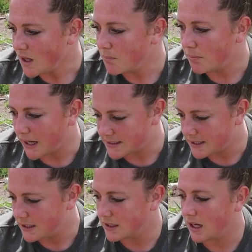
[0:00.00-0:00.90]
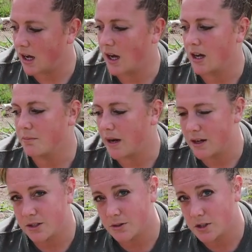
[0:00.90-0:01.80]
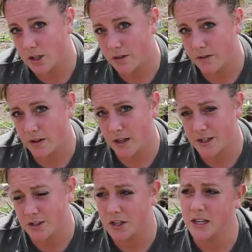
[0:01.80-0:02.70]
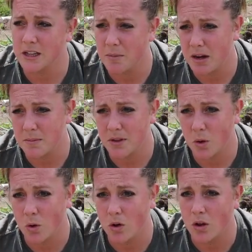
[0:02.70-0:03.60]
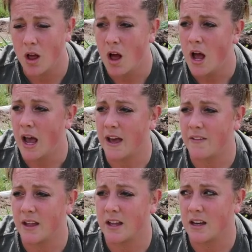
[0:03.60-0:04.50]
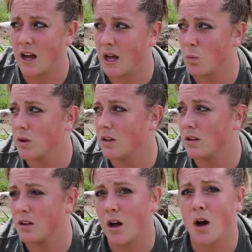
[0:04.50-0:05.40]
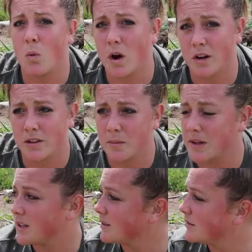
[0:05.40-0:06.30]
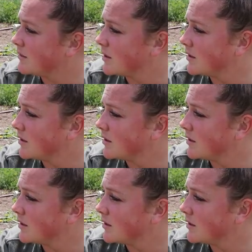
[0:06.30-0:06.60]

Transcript: Biotone starter fertilizer in the bottom of the hole, and then I will water them in.